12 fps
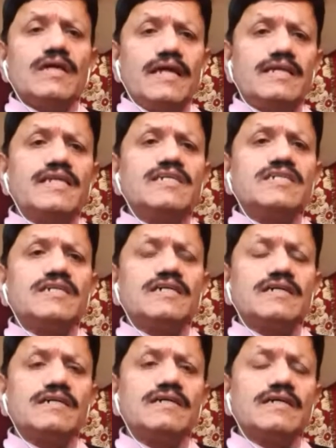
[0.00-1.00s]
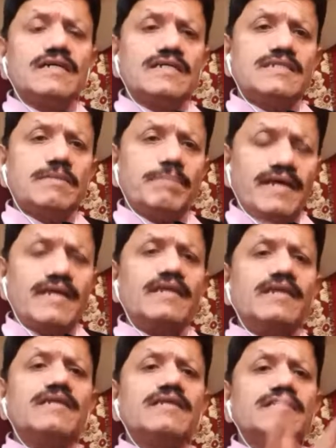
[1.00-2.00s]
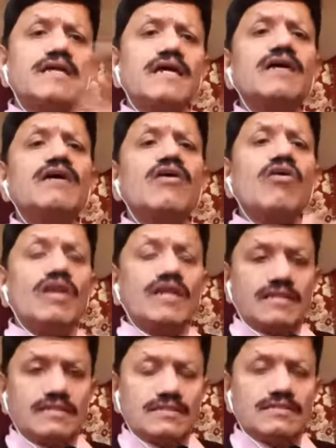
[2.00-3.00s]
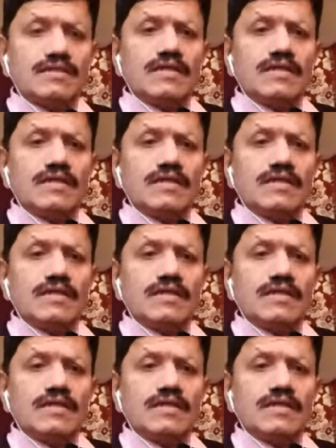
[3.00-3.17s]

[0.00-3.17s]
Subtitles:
A teacher is a parent in the college.